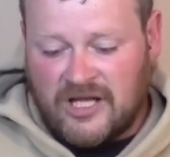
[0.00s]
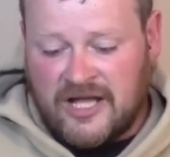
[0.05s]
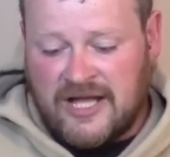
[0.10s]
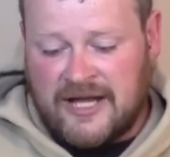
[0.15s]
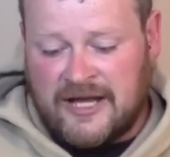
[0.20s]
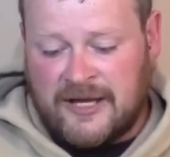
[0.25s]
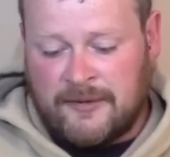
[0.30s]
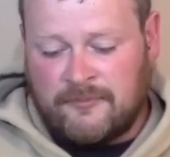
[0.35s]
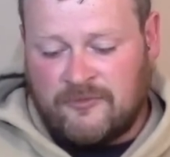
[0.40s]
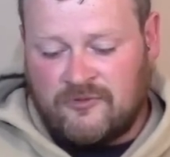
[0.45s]

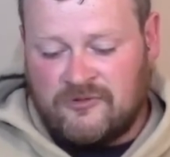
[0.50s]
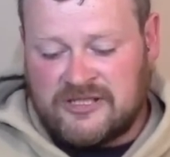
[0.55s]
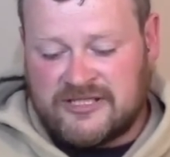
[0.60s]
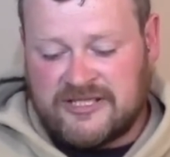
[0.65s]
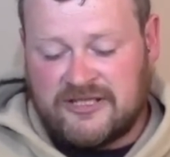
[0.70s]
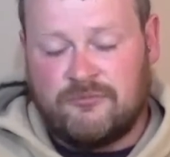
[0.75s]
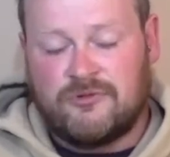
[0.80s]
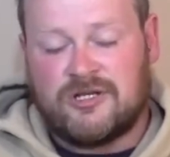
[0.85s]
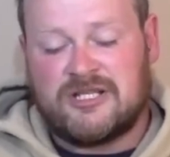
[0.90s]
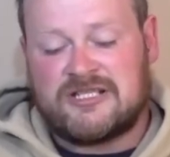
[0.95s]
We'll
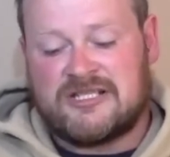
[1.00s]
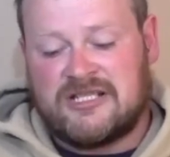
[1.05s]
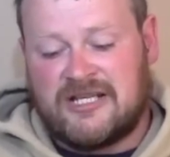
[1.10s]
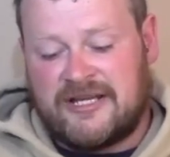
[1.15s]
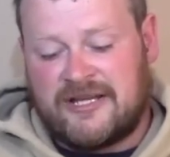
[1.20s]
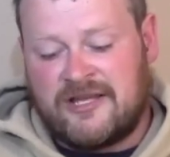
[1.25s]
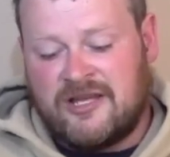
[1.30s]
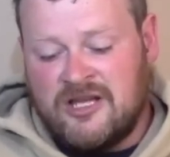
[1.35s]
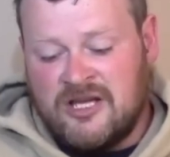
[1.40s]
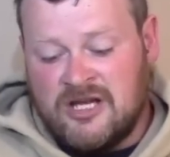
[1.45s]
see what it's
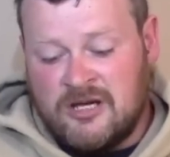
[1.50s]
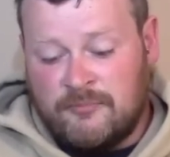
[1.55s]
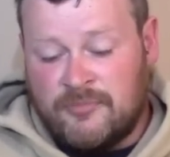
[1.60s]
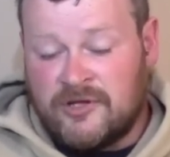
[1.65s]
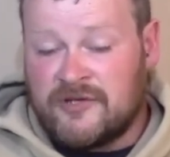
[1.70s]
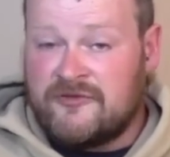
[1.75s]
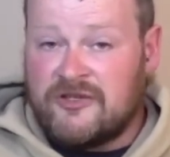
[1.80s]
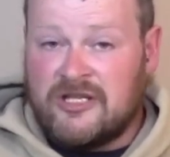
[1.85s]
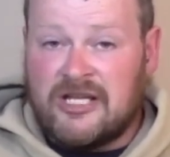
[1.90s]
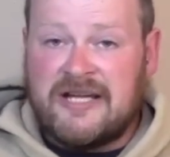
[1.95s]
like.
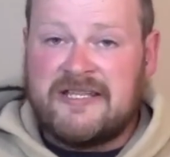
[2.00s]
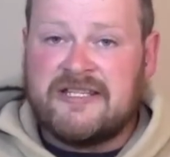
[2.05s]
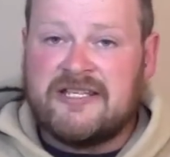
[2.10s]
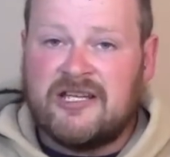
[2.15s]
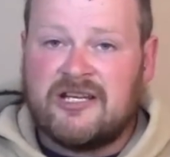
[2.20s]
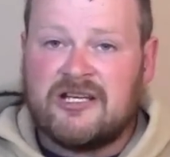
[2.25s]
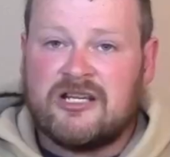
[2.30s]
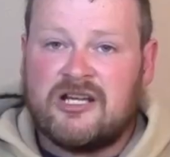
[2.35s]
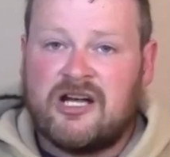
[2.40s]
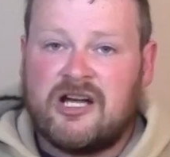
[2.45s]
But if you'd like to
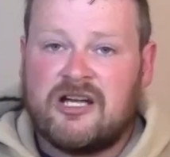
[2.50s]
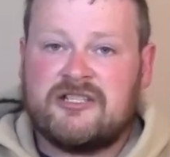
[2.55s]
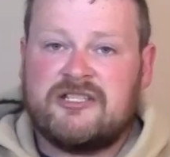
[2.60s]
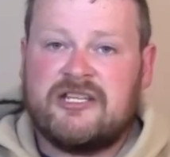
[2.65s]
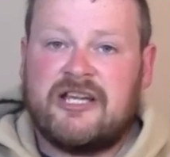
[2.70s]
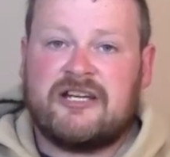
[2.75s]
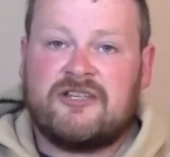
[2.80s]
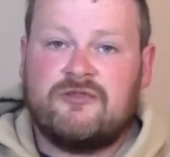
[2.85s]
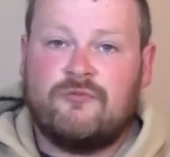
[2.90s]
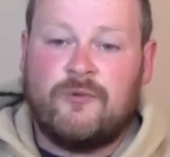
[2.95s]
get in
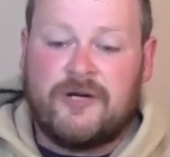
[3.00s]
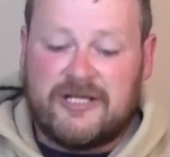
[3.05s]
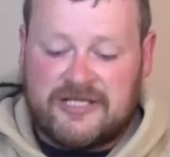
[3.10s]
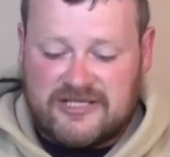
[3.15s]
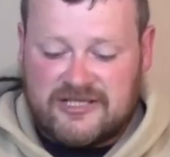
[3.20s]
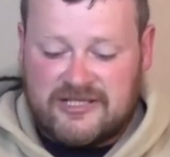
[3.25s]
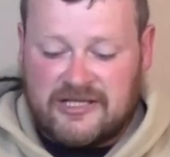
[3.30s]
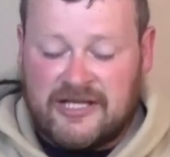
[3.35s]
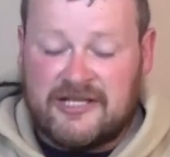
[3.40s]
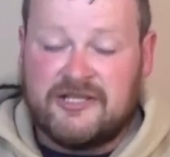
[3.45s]
contact
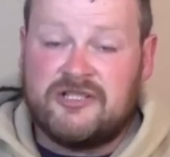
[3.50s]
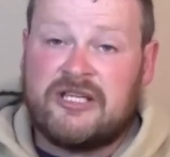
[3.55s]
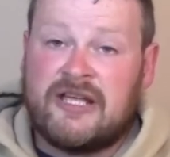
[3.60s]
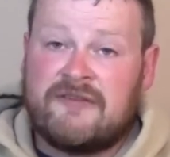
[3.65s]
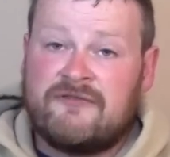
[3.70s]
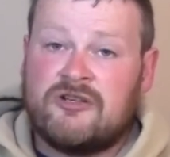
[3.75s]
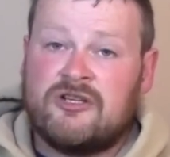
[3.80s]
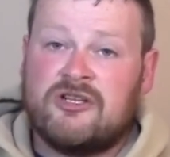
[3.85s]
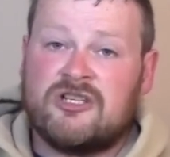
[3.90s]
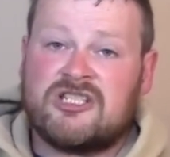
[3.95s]
with
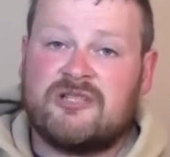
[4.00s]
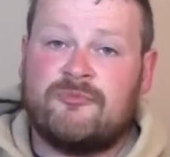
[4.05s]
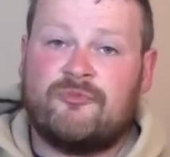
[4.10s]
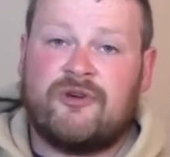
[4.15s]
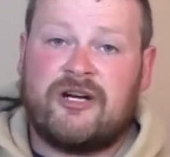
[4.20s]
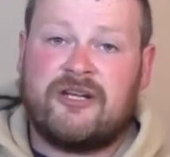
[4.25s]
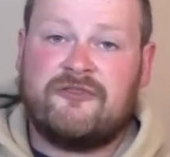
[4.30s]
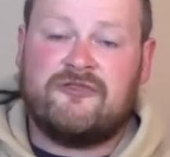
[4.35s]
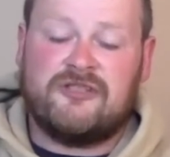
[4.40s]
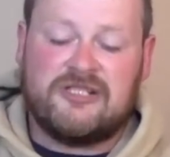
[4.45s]
Devon Custom
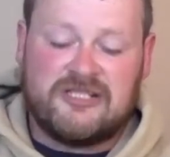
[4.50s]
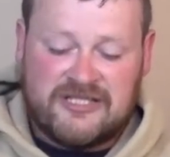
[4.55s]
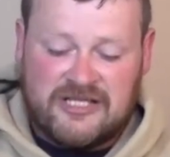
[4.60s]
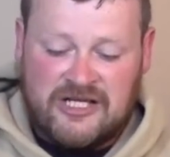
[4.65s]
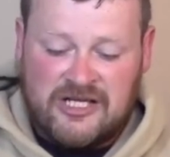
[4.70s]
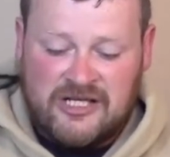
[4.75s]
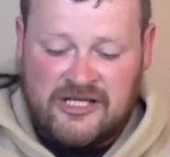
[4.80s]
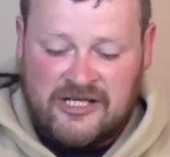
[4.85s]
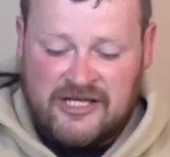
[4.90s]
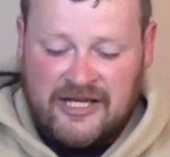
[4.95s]
Rifles
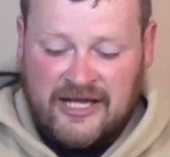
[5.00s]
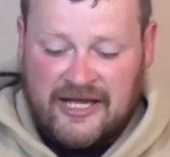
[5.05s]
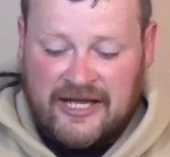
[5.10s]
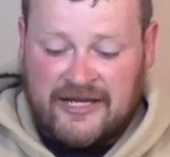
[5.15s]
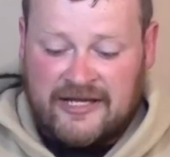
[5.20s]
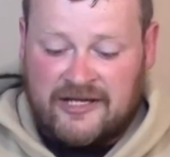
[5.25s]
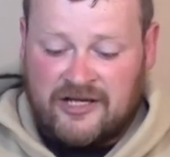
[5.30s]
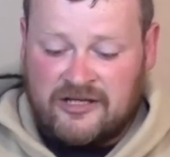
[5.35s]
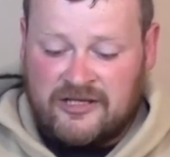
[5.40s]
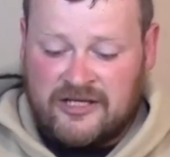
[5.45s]

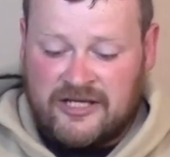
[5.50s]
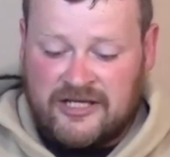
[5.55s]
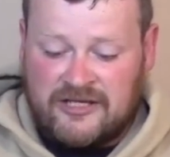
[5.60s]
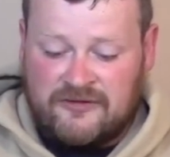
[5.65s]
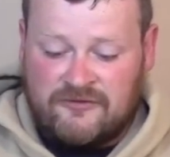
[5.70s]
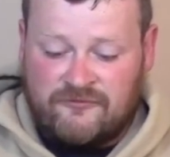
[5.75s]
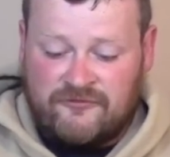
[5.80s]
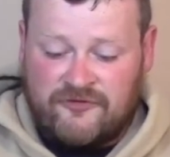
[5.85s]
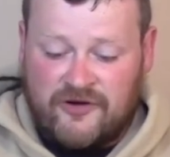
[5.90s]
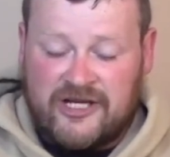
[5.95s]

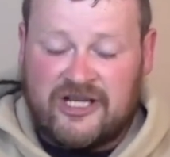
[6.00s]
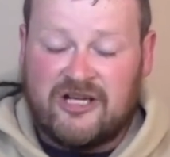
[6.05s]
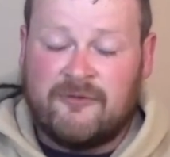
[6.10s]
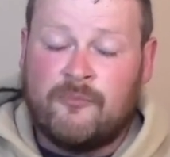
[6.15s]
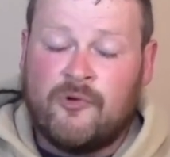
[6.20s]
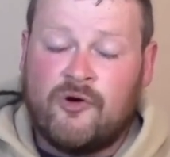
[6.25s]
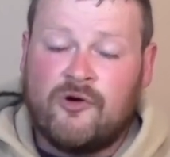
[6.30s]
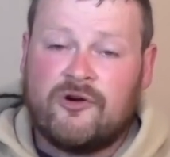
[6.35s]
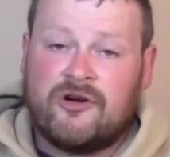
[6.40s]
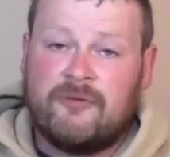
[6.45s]
and find out
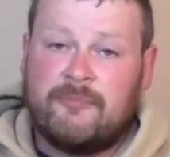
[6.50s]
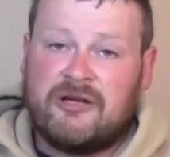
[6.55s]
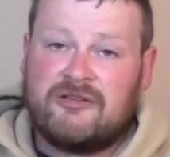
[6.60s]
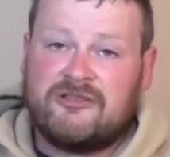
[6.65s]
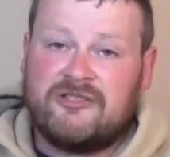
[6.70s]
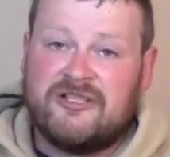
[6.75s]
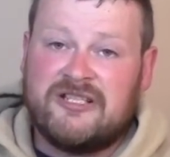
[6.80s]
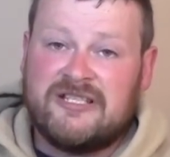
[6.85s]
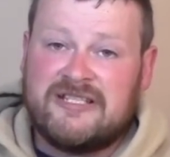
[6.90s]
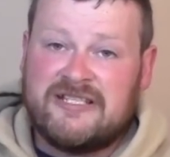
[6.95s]
more
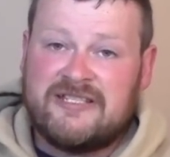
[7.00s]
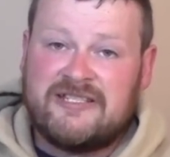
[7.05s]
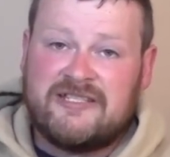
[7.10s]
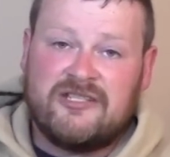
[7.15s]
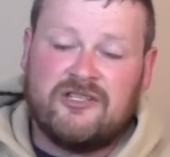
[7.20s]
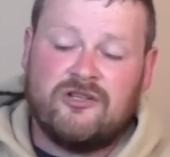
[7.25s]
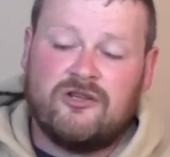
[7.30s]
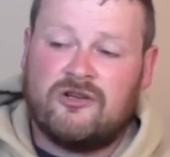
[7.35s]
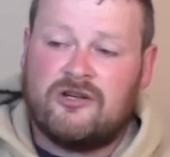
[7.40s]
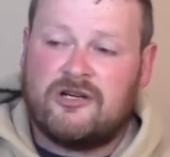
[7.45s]
about their
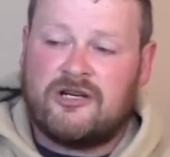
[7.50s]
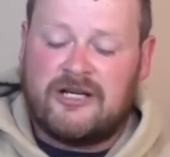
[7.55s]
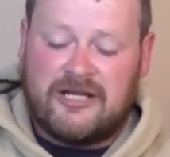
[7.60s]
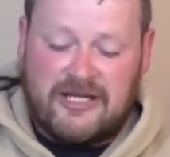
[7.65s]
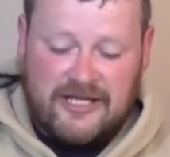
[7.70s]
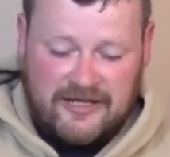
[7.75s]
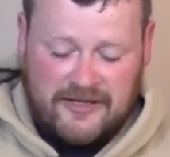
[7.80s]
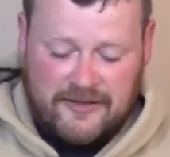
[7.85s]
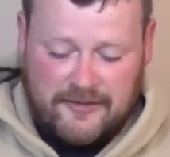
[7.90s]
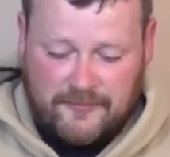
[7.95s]

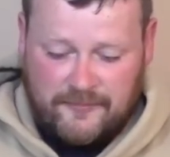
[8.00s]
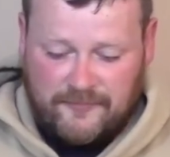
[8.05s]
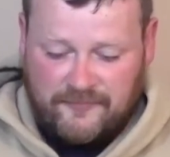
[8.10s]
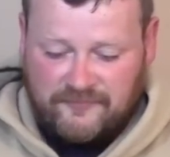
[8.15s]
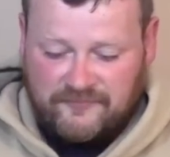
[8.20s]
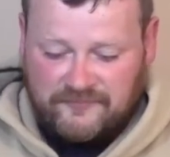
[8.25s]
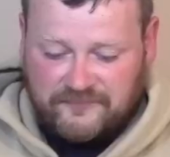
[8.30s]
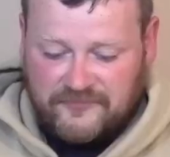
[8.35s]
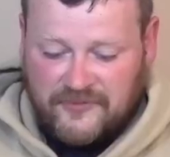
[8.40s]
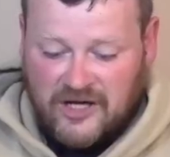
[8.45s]

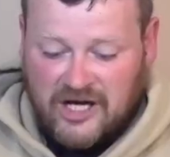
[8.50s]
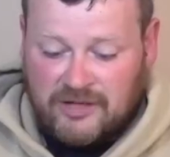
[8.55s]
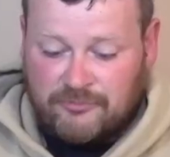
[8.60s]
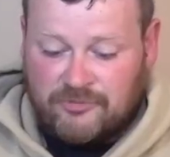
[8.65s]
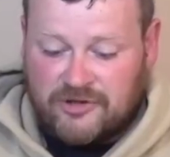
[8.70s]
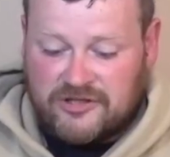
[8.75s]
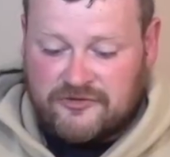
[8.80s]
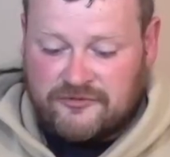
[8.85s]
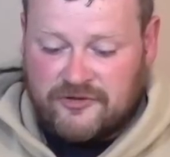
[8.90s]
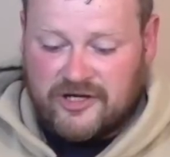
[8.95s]
DCR
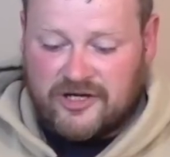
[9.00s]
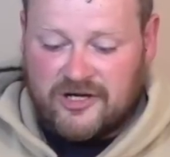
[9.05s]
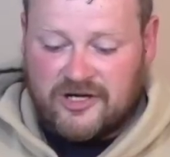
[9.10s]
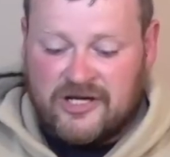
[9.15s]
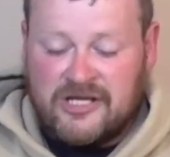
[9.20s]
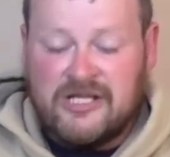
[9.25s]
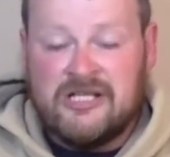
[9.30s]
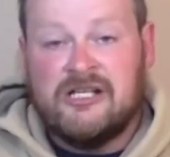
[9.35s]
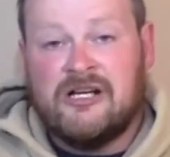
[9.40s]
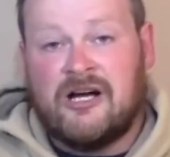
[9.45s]
hybrid
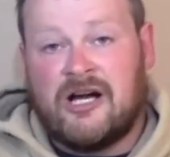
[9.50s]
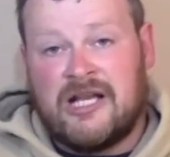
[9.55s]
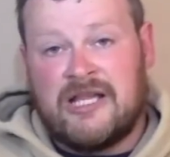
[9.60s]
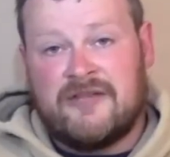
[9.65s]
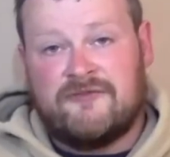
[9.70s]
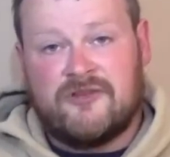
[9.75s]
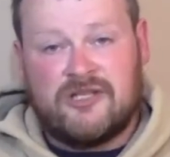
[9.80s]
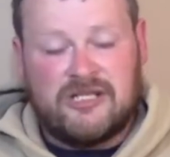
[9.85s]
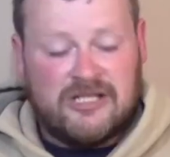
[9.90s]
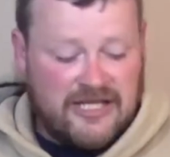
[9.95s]
trigger, I'll
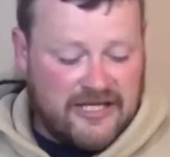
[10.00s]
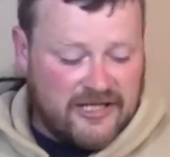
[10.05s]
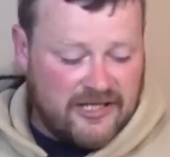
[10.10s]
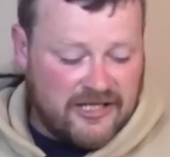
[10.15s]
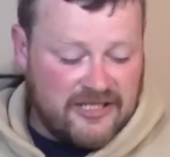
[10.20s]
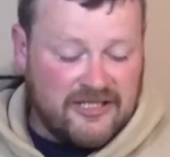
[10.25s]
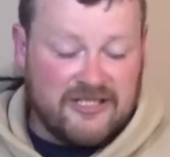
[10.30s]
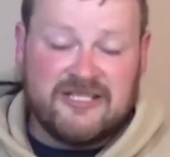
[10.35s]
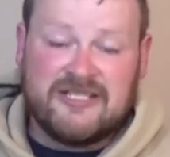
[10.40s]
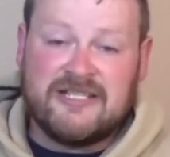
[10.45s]
leave a link
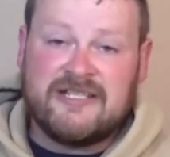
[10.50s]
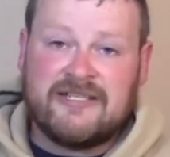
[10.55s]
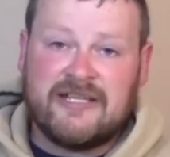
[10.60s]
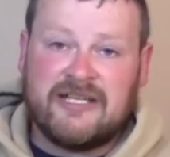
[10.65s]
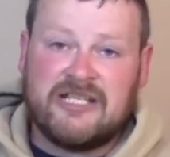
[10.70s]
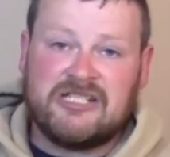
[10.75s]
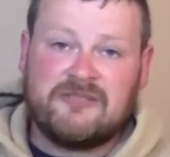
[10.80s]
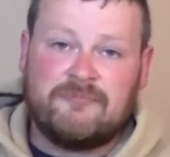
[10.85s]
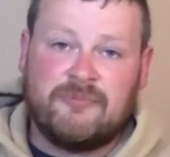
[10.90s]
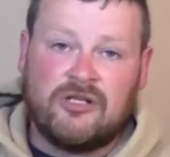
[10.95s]
in the
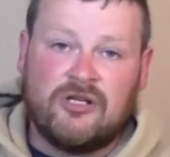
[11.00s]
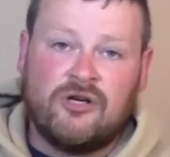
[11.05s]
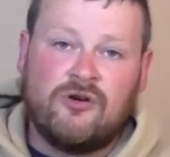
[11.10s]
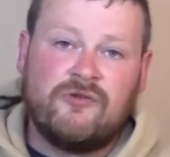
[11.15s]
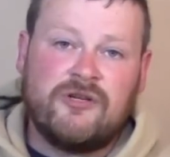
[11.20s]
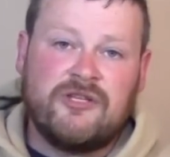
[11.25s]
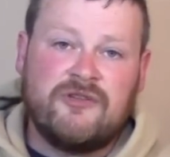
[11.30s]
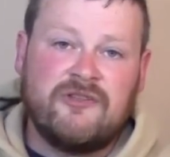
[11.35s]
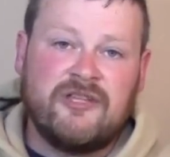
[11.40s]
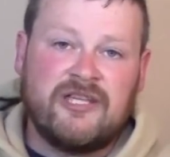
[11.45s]
details
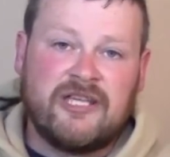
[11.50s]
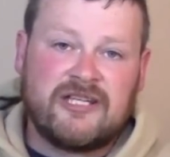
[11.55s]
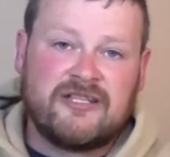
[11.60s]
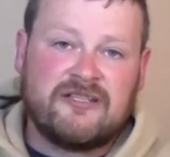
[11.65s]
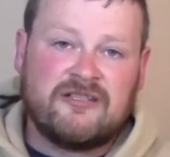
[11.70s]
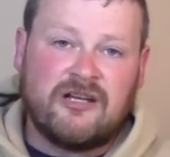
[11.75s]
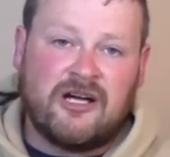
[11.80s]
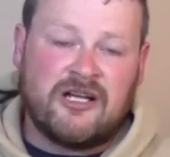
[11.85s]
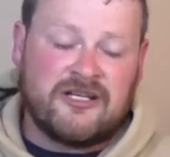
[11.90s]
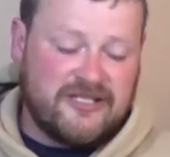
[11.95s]
below, and you can
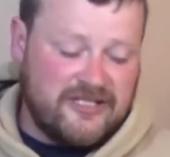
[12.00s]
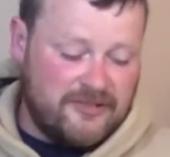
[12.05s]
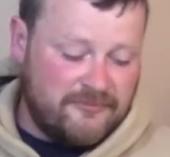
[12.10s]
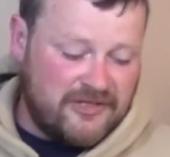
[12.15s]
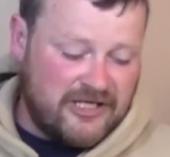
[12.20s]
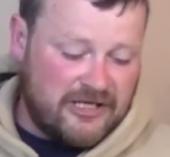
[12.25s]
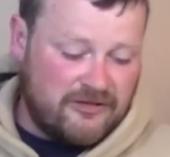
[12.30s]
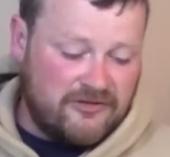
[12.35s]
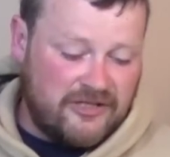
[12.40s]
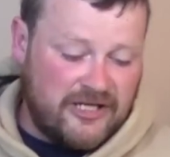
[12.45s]
get onto
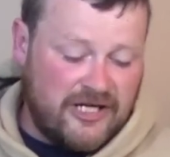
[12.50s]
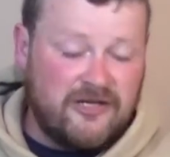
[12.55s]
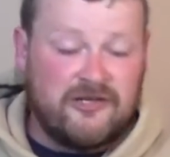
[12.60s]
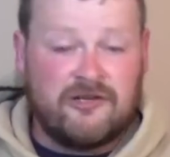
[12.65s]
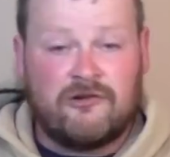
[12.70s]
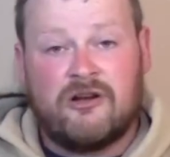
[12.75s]
them down there.